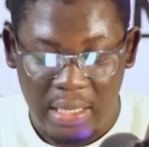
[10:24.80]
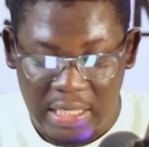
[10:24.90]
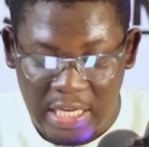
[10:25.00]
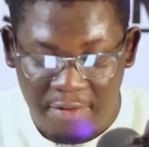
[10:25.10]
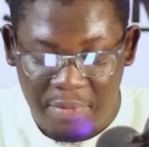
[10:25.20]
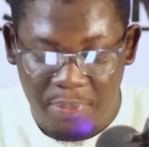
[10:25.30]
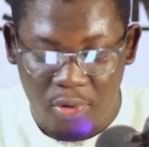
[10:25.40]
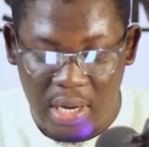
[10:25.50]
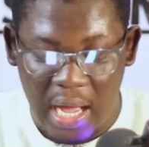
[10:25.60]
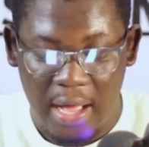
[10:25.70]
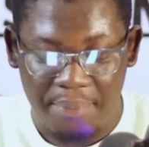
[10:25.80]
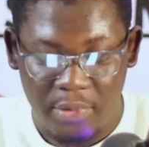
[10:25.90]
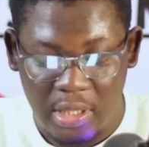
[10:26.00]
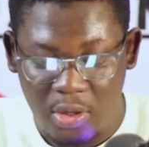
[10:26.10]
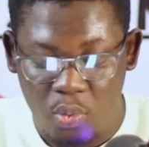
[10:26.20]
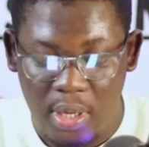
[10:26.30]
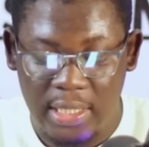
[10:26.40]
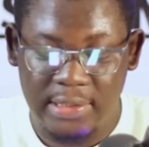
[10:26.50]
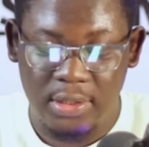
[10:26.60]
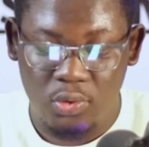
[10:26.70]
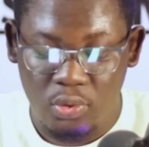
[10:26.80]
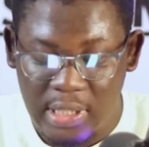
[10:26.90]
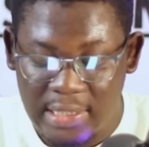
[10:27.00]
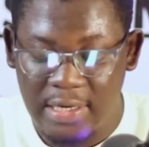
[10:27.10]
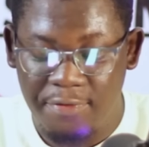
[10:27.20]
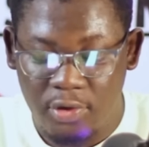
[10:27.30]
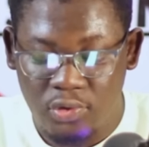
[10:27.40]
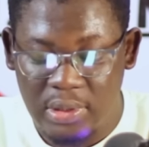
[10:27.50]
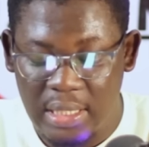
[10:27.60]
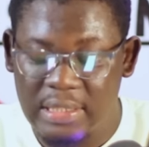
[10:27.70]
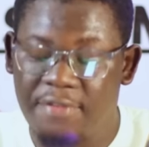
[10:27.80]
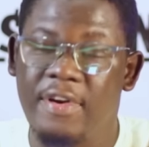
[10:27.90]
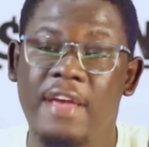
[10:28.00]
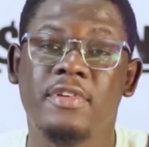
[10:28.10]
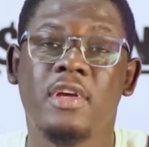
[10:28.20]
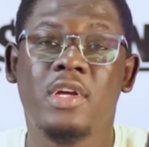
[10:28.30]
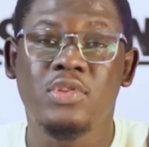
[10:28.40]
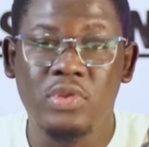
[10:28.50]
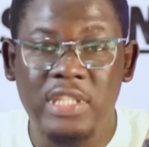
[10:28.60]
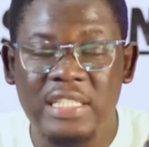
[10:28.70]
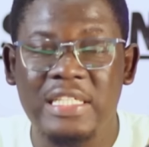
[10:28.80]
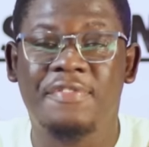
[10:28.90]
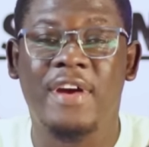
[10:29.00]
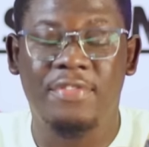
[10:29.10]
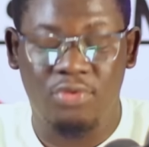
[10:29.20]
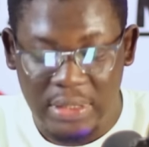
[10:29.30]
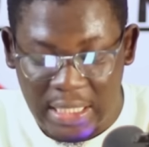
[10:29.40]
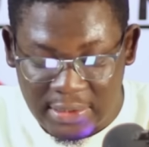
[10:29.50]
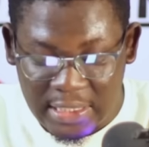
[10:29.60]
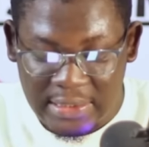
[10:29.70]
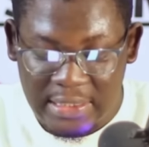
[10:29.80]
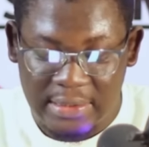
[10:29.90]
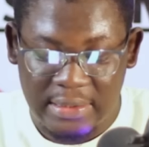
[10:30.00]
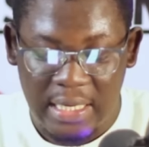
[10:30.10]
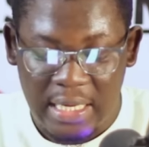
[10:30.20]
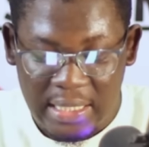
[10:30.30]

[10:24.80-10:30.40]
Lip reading: DFB Pokal, he won it 2004-2005, 2005-2006.